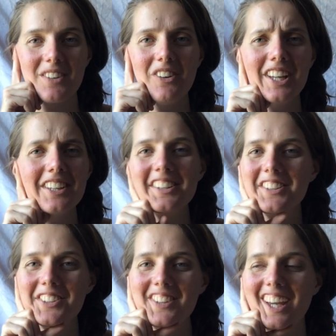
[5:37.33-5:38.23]
Why are you going
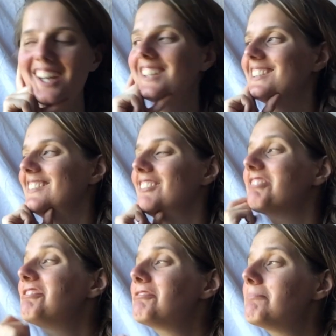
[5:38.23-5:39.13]
to do that?" And,
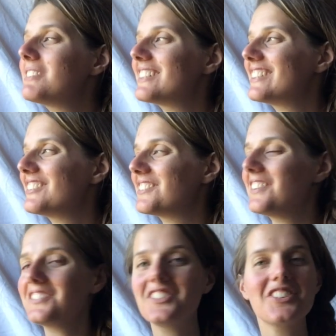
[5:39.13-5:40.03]
"Oh, but you know,
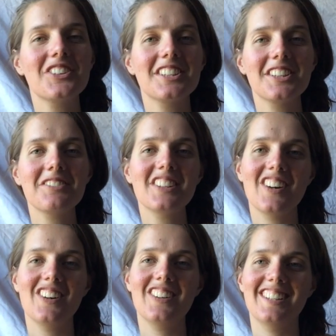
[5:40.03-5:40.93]
I've not got enough
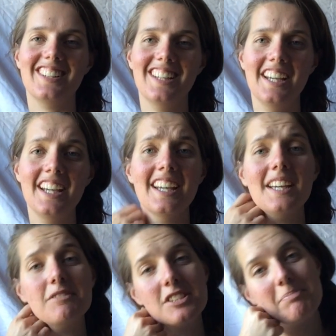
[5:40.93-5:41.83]
yarn, and
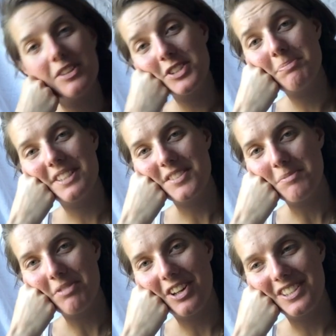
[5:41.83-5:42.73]
it was supposed to be a
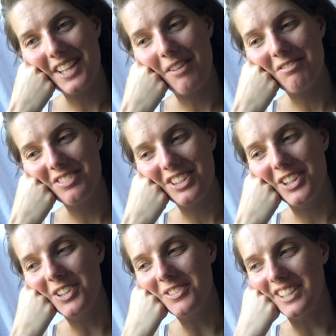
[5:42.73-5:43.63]
surprise hat for you."